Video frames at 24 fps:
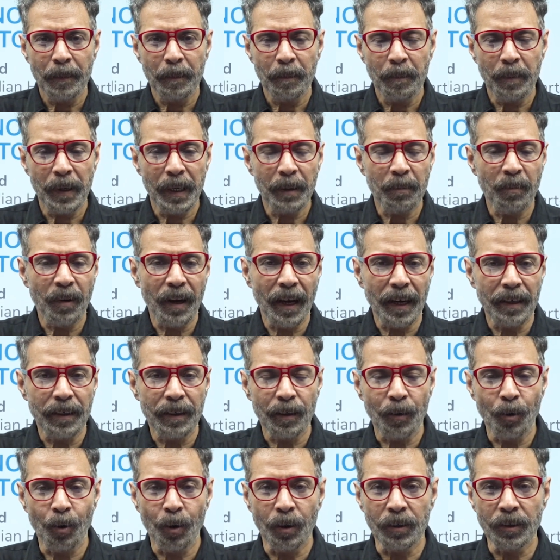
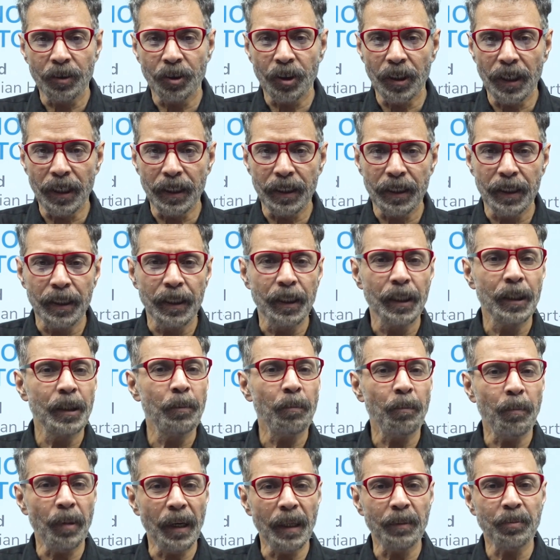PrepLadder launches
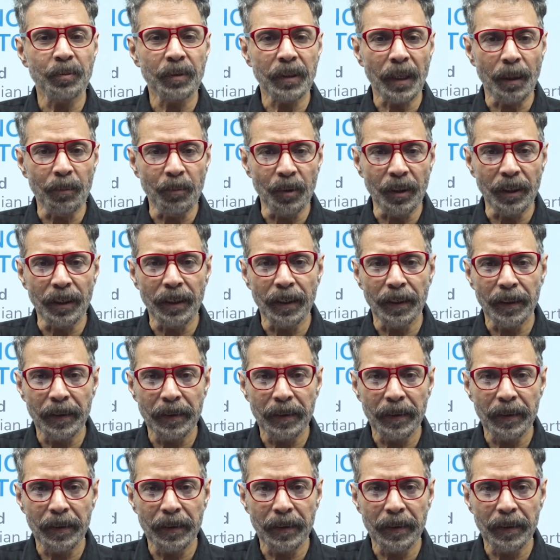PrepSummary.